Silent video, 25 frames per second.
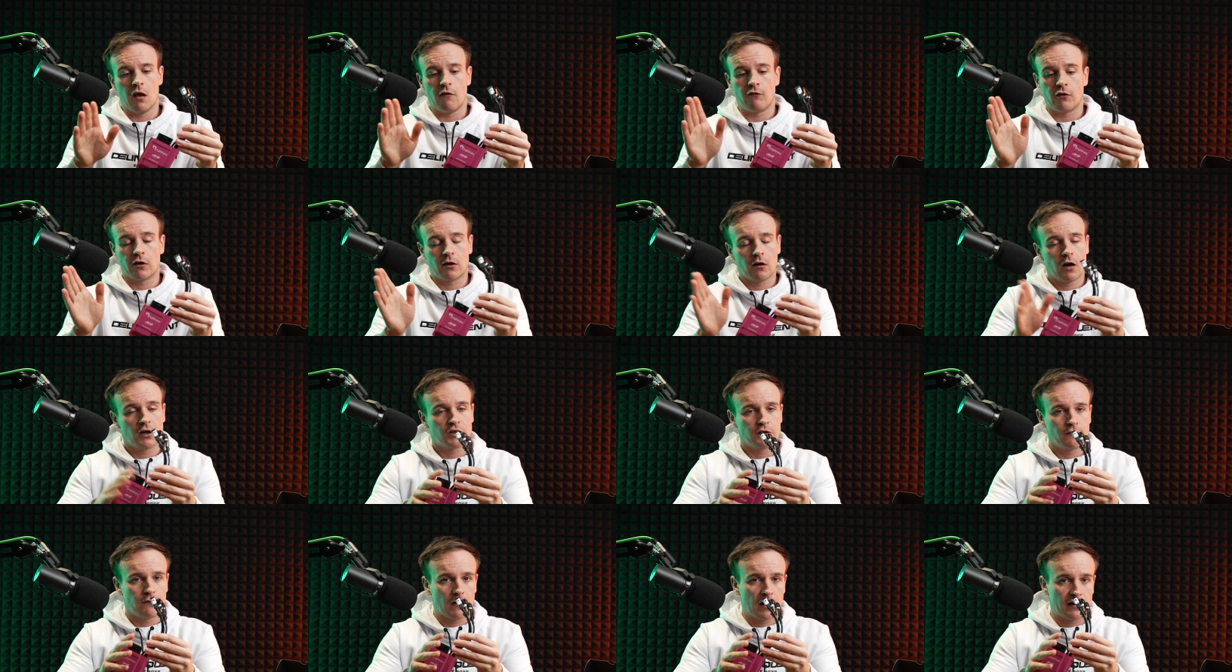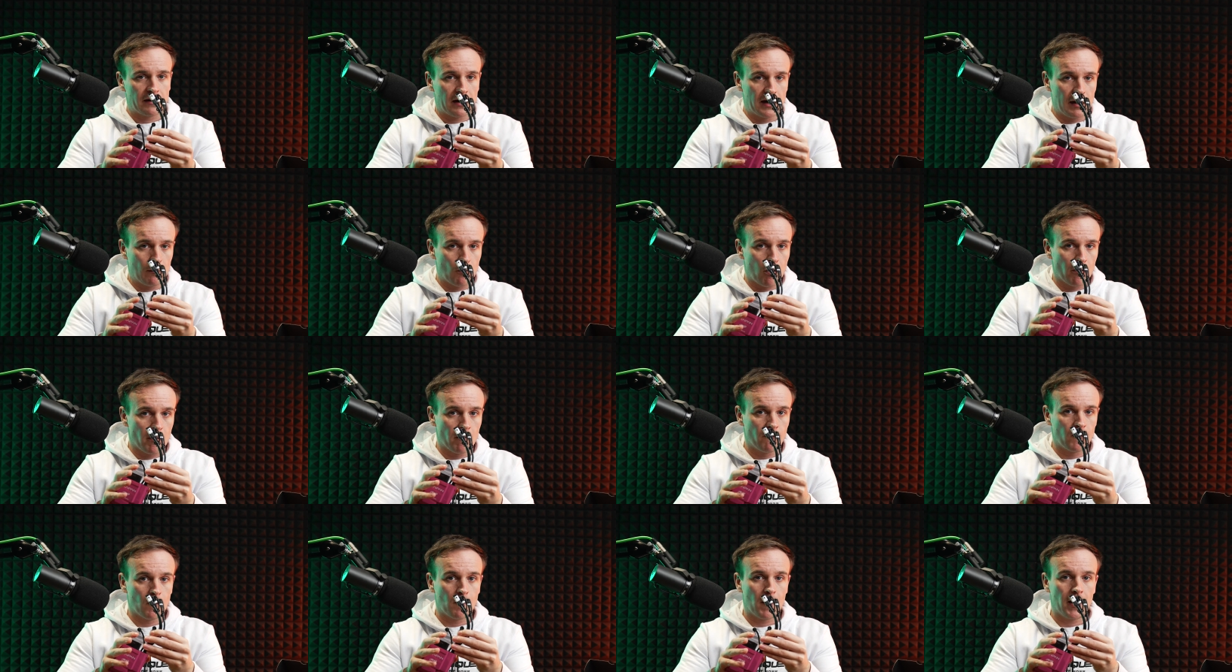If you'd like to find out any more
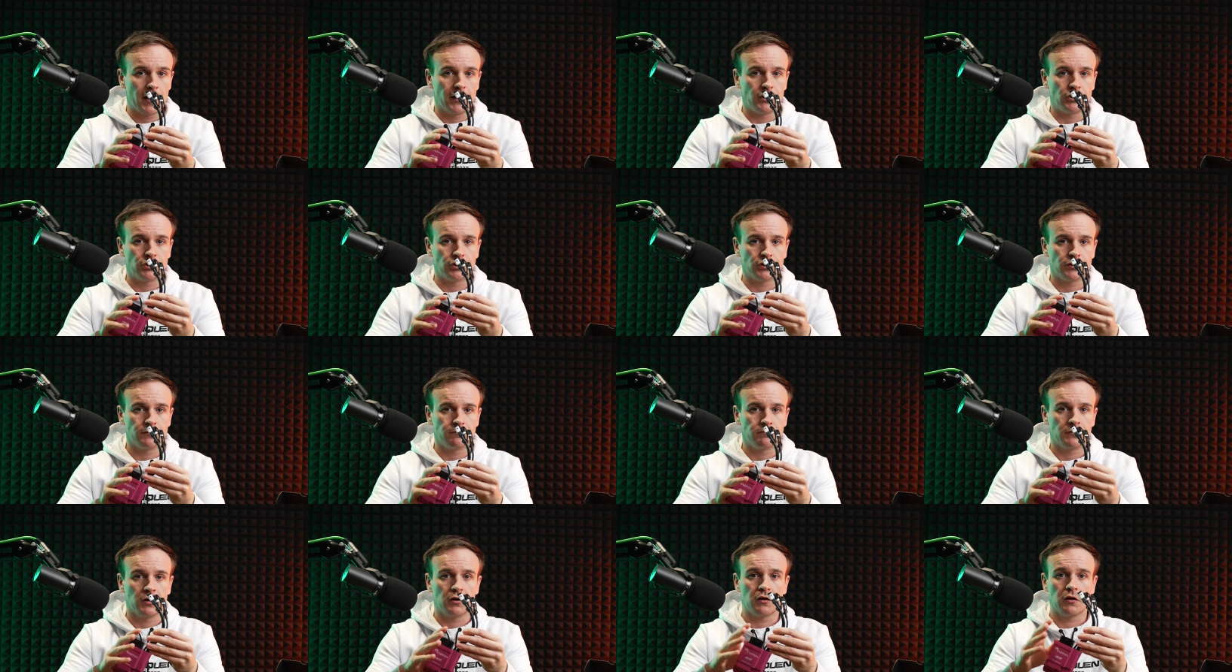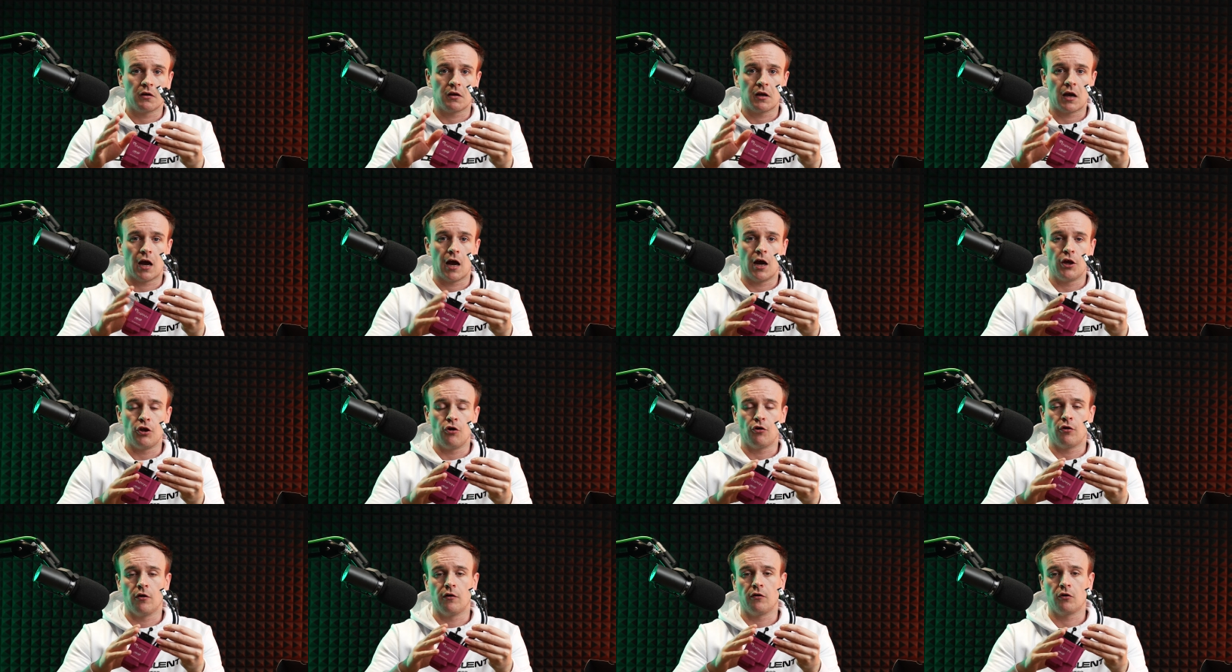information, uh,
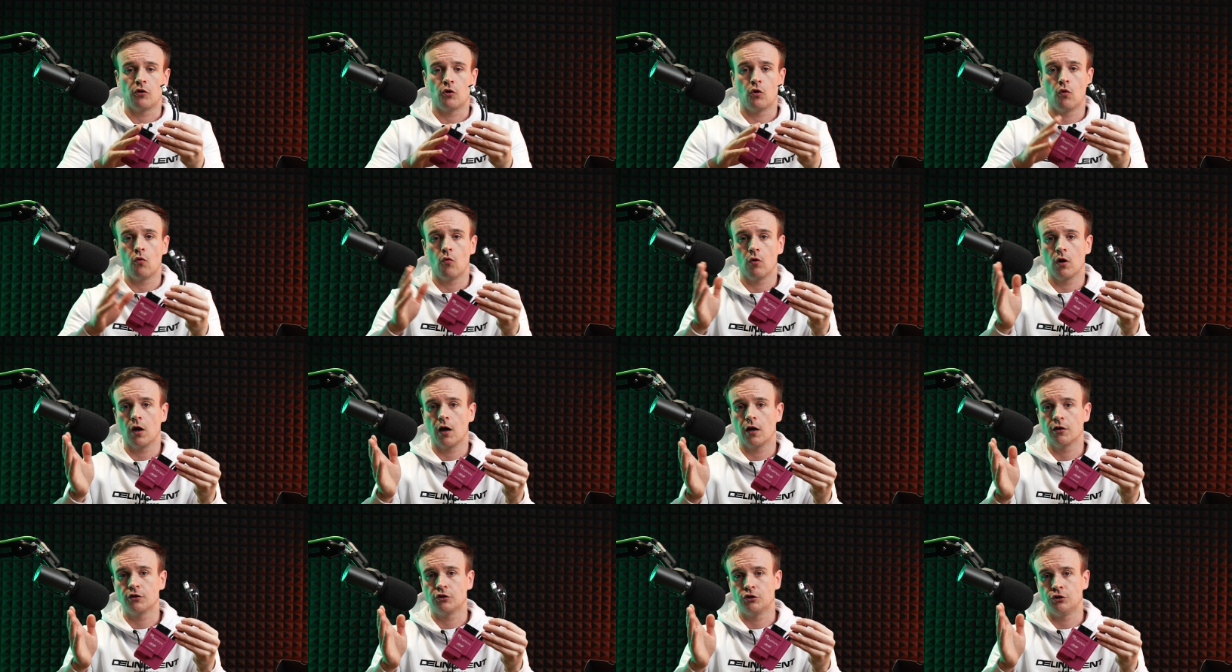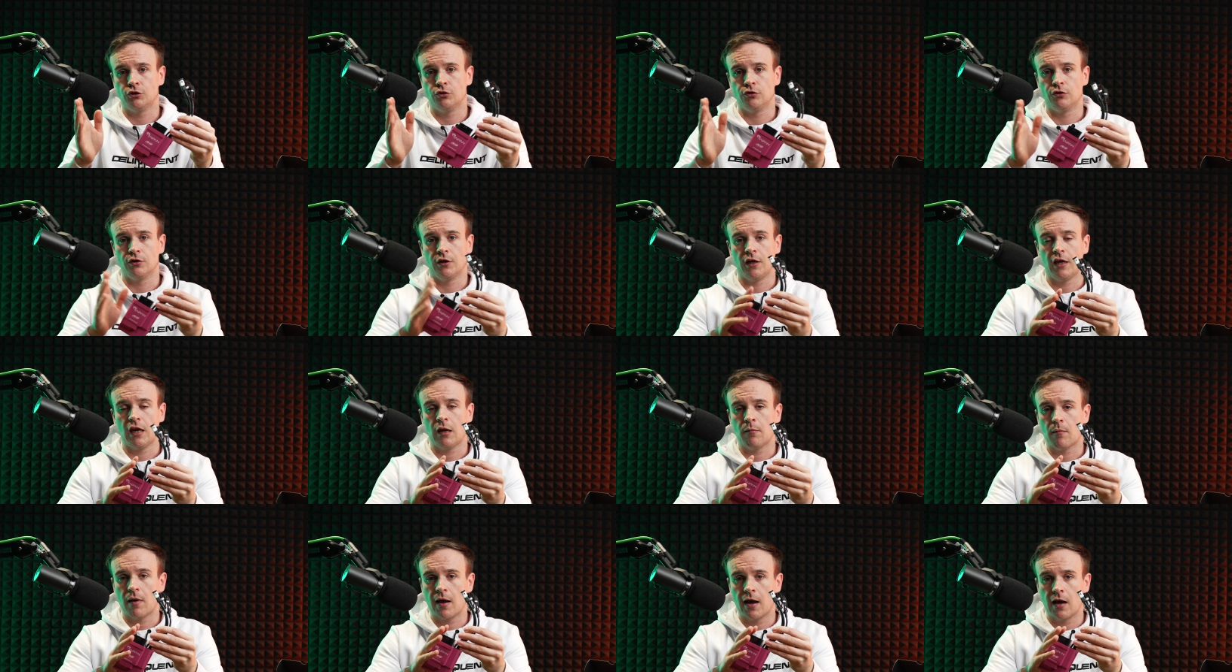you can call us, you can
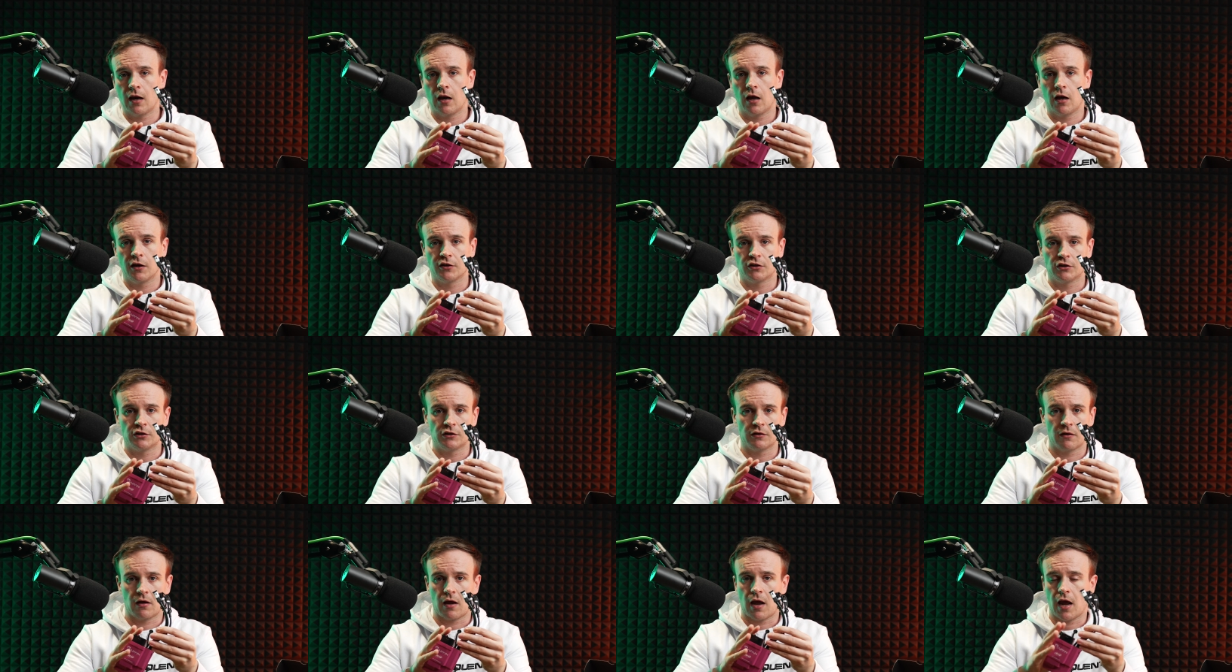email us,